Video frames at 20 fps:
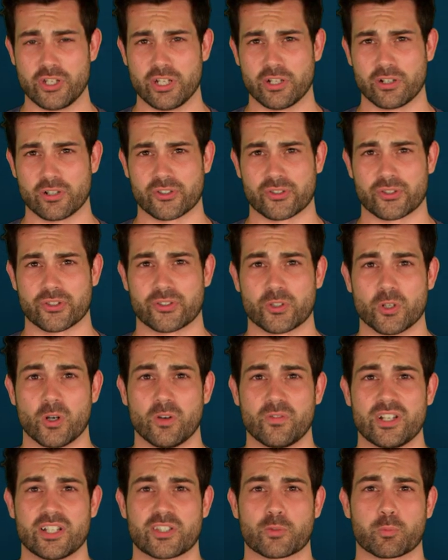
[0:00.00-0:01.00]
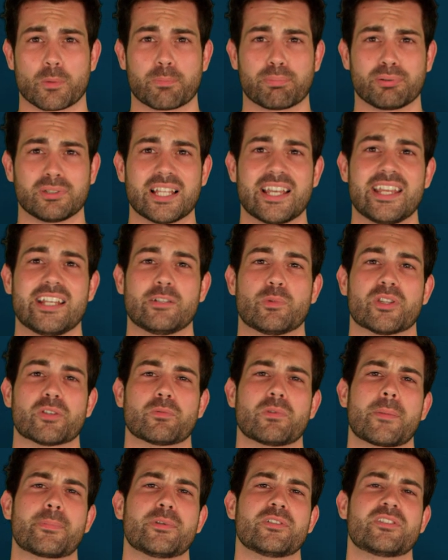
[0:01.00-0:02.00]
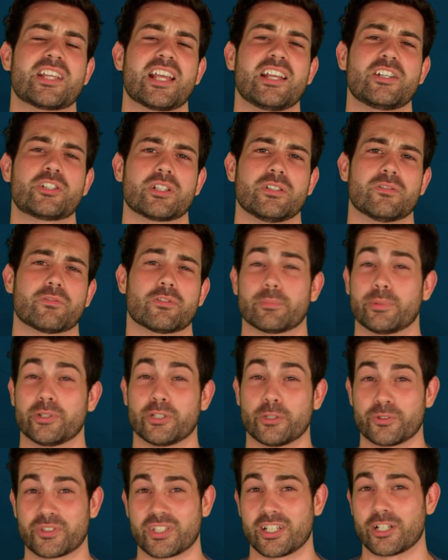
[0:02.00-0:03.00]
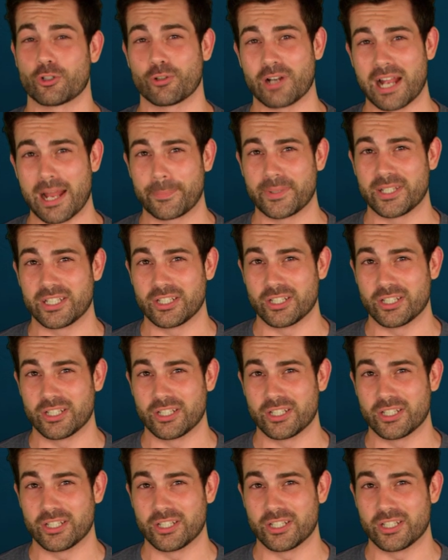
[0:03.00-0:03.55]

years, the Soviets were plagued with a reputation for producing crappy